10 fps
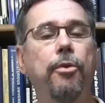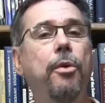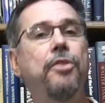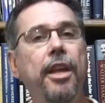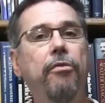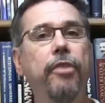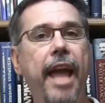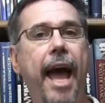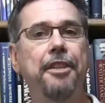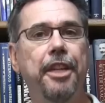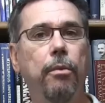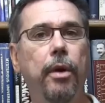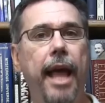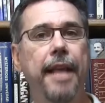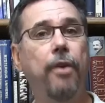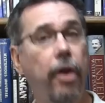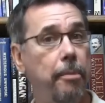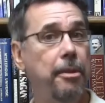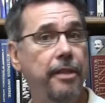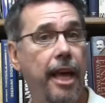So instead of rehashing what has
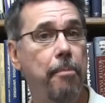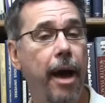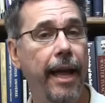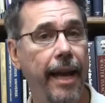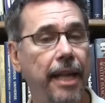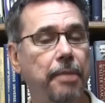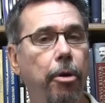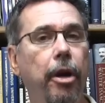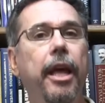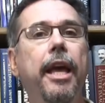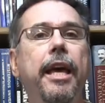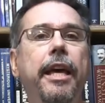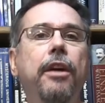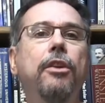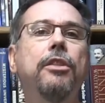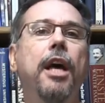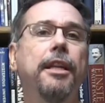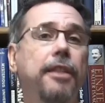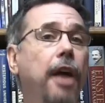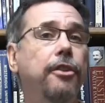already been said by an expert, here's
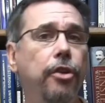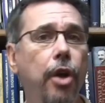Dr.